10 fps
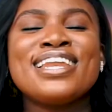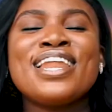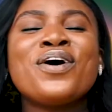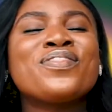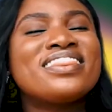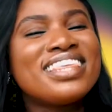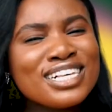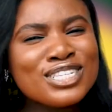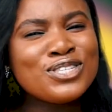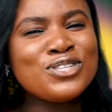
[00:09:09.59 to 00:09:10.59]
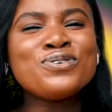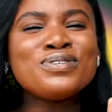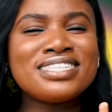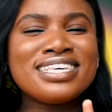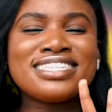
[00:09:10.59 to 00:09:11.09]
Now, this
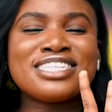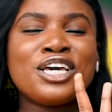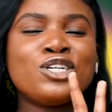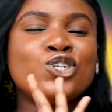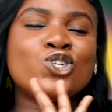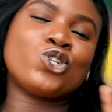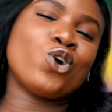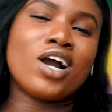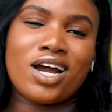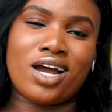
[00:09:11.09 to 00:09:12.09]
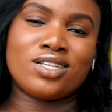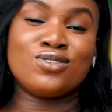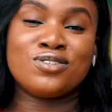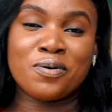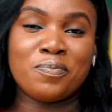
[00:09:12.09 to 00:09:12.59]
news is a shocker
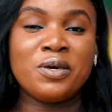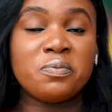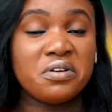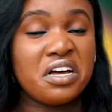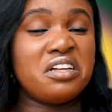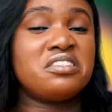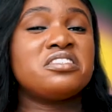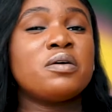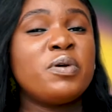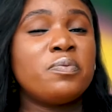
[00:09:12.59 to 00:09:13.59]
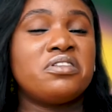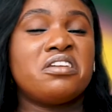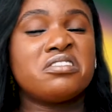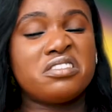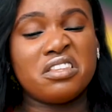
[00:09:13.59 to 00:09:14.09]
to some people, and to some people, they
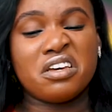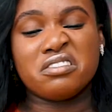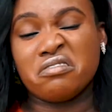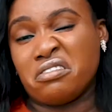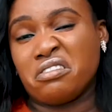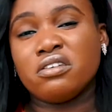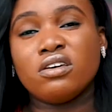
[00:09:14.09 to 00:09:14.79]
don't see that, okay,